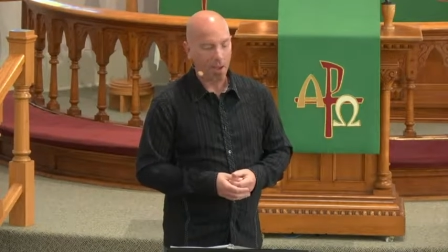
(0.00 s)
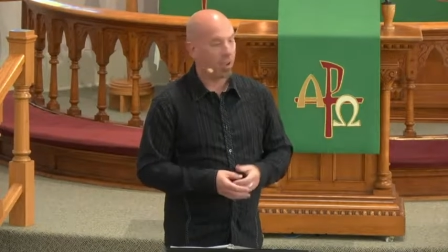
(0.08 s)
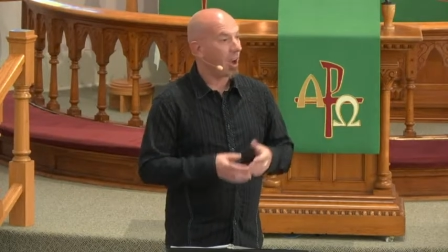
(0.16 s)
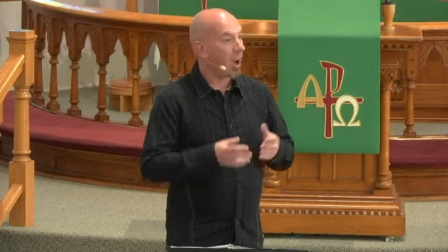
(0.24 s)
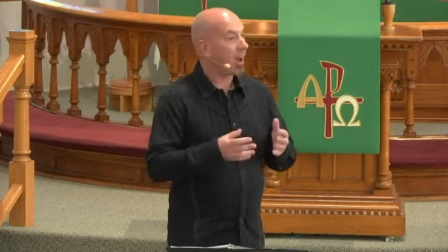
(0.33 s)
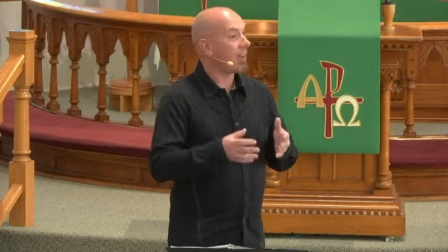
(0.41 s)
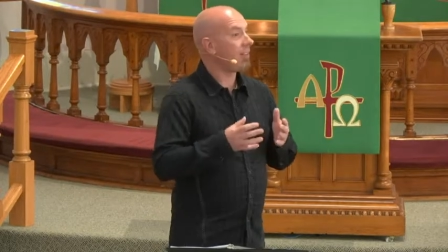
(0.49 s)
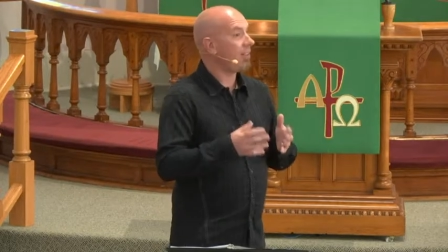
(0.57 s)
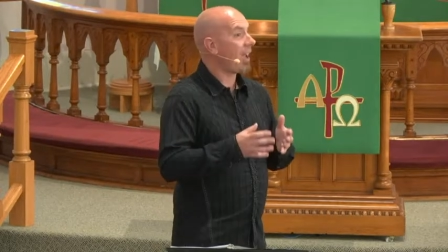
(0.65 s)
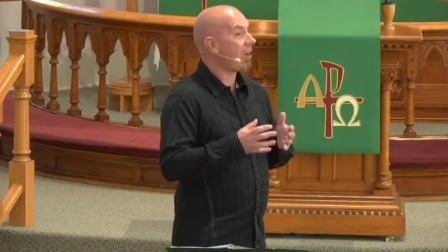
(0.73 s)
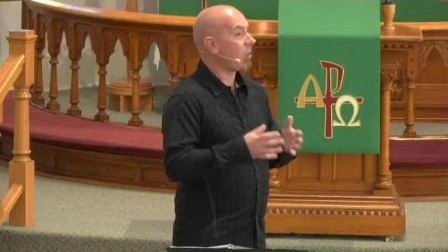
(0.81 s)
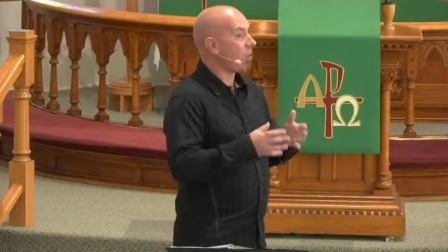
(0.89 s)
God is
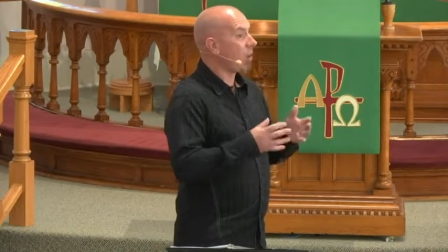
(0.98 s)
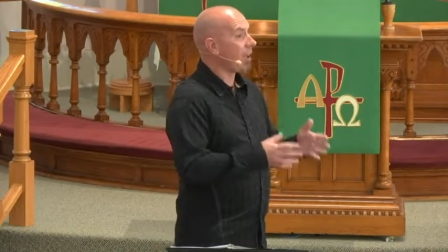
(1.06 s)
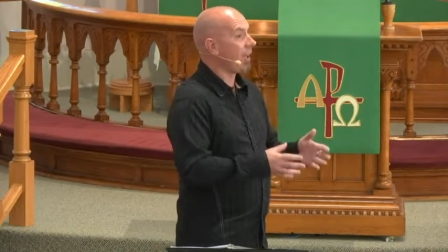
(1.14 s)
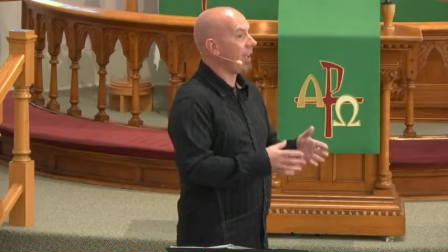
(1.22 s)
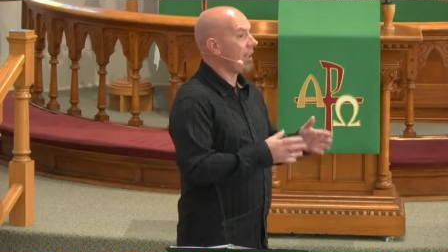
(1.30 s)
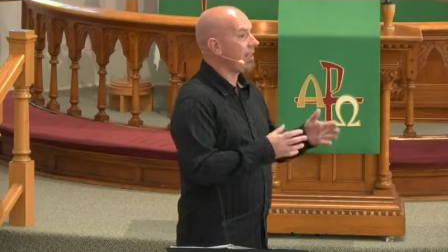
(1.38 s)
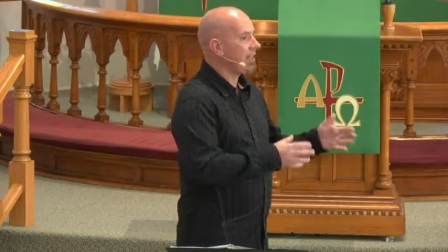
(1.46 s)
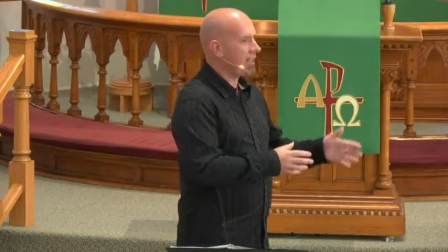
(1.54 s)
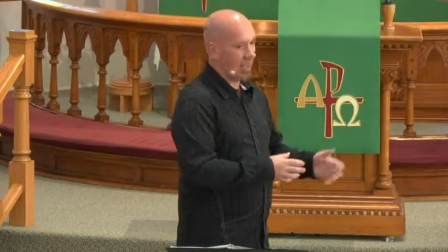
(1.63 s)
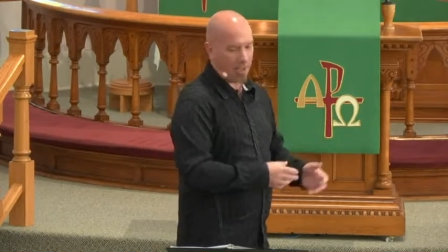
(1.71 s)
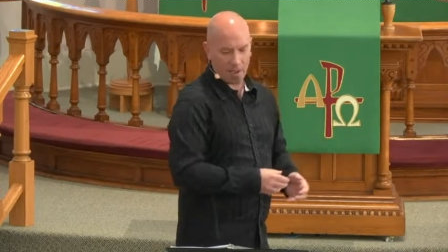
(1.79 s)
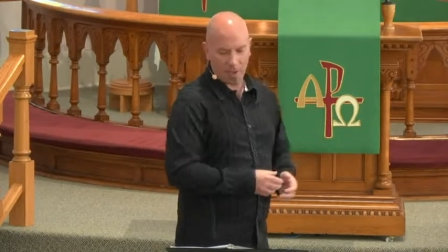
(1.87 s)
at work
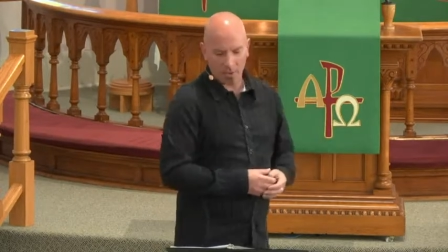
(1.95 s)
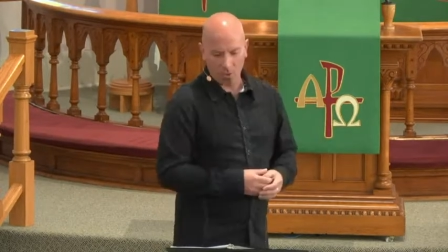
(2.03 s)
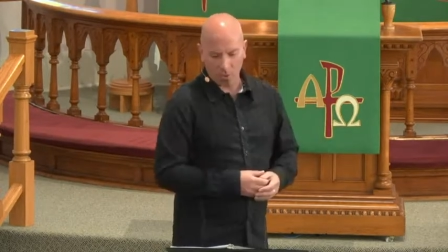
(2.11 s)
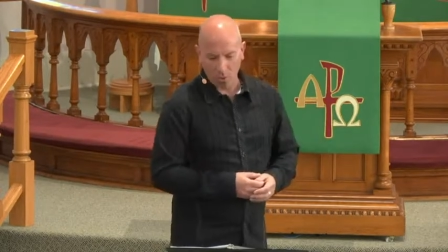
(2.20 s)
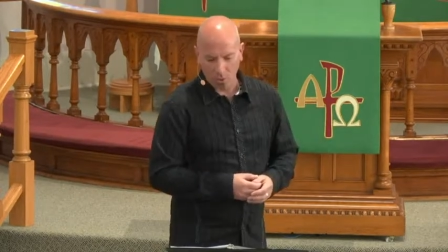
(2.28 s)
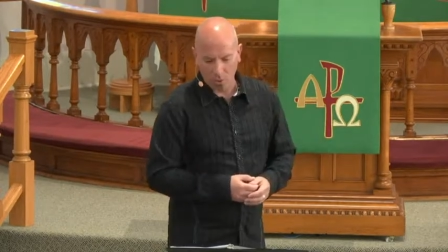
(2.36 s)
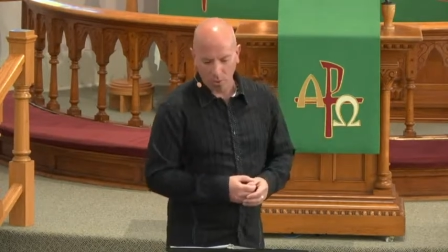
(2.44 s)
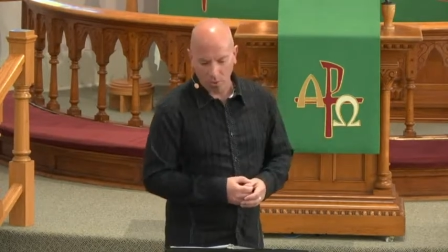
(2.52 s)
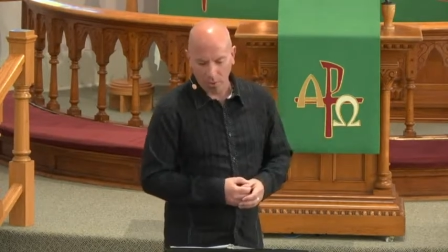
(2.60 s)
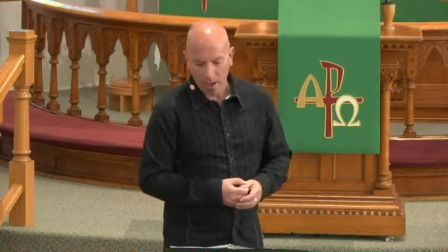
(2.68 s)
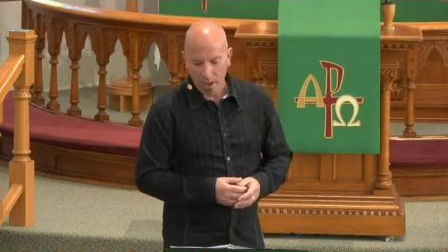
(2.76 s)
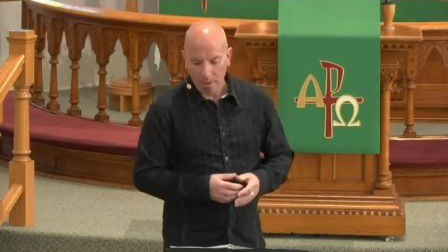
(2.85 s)
indeed in the
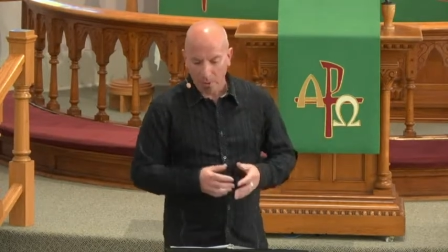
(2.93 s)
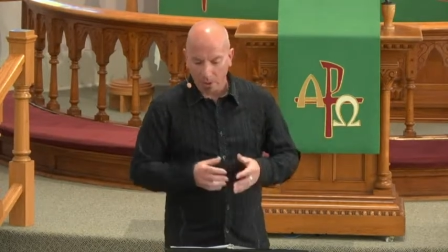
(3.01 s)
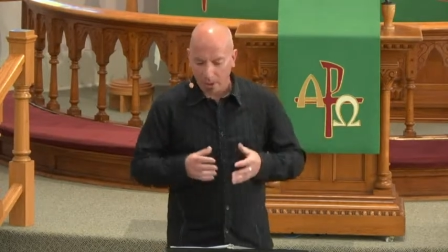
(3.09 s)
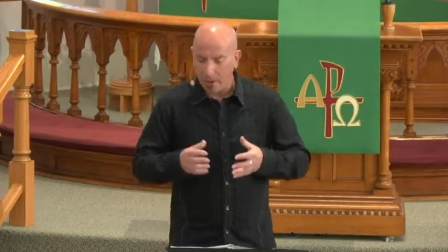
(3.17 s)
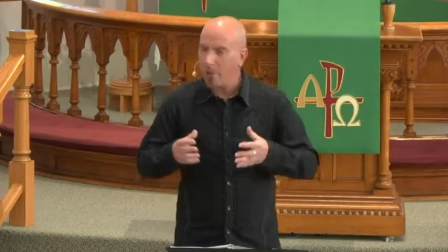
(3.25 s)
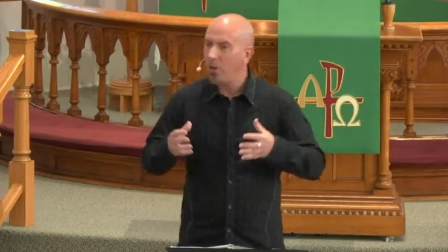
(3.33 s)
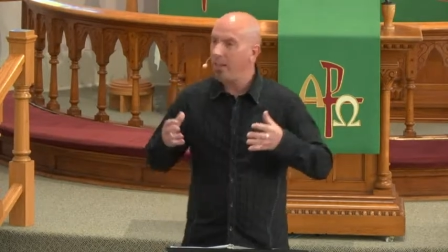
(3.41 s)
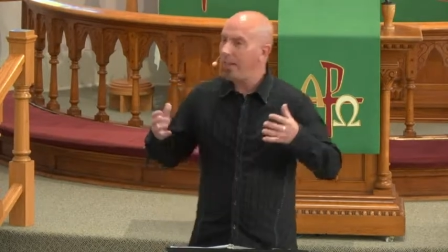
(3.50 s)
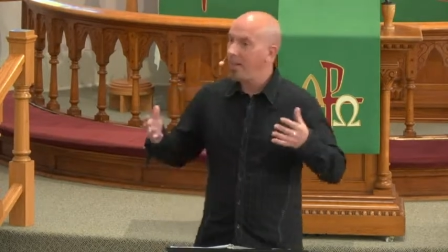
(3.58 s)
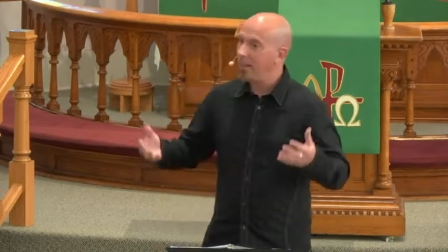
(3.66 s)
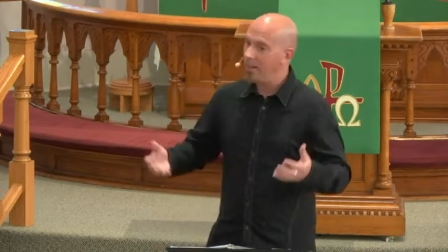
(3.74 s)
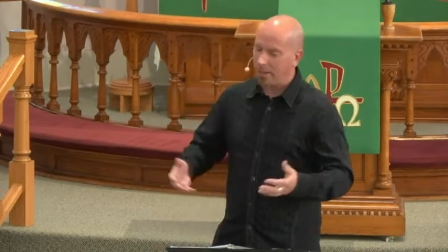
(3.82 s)
world, bringing about
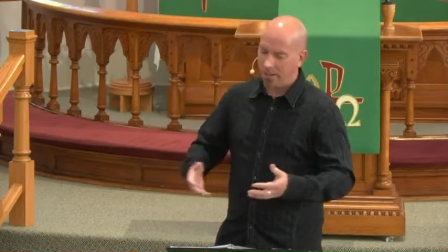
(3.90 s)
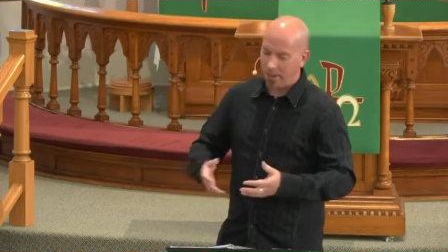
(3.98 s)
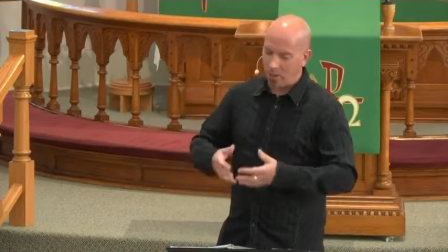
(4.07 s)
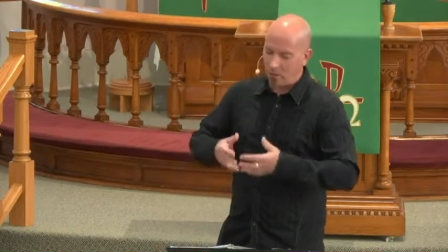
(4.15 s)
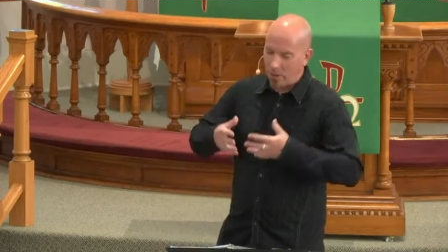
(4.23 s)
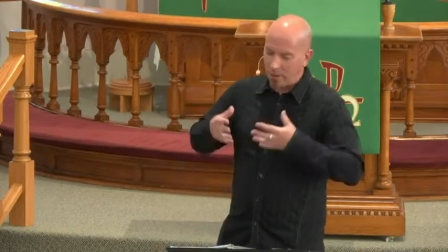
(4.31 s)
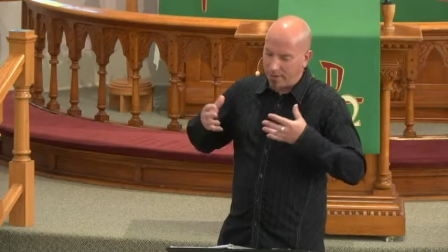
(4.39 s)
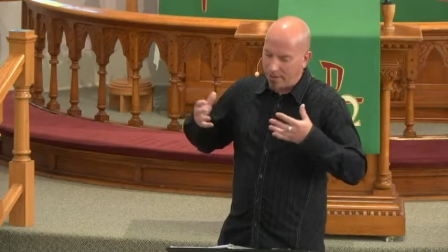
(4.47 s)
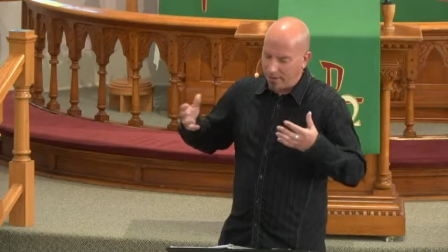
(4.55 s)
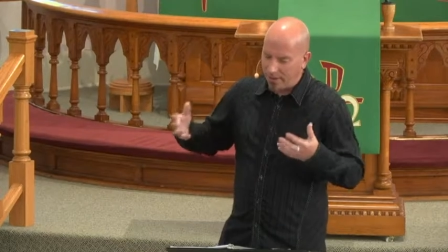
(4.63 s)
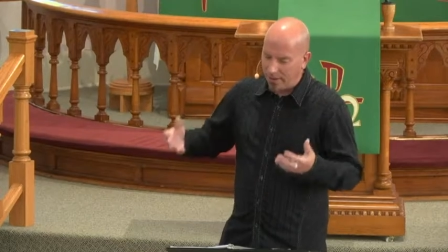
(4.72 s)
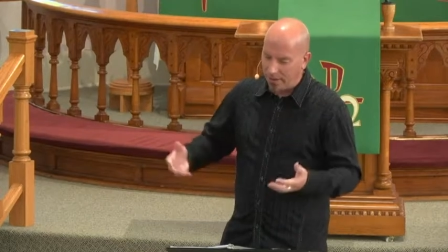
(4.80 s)
healing and
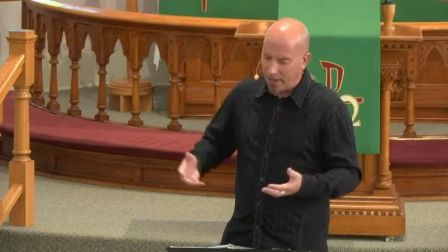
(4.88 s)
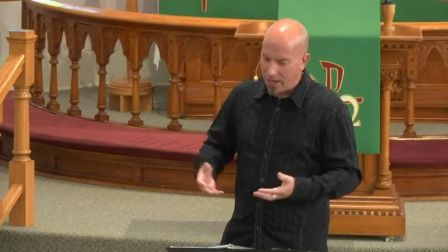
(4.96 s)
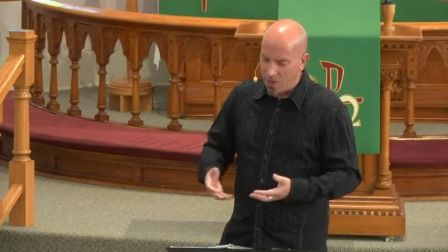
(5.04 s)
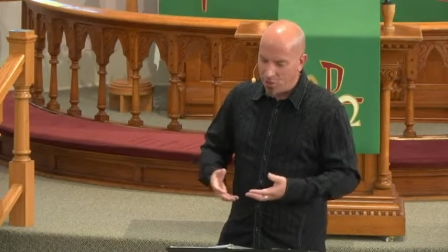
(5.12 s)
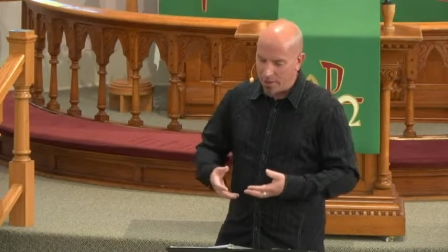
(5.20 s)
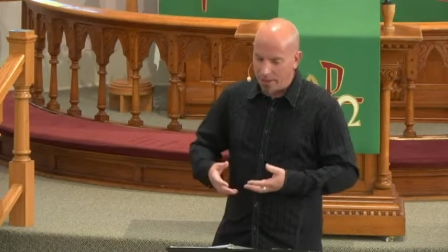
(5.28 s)
reconciliation.